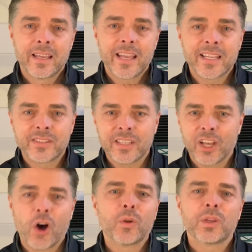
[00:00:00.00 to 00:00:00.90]
It's the
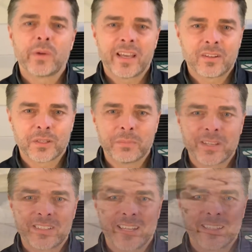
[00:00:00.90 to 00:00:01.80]
only way I cook my
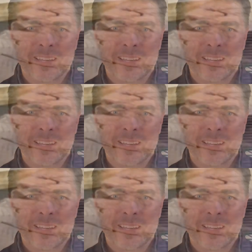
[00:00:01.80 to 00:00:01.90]
steak now.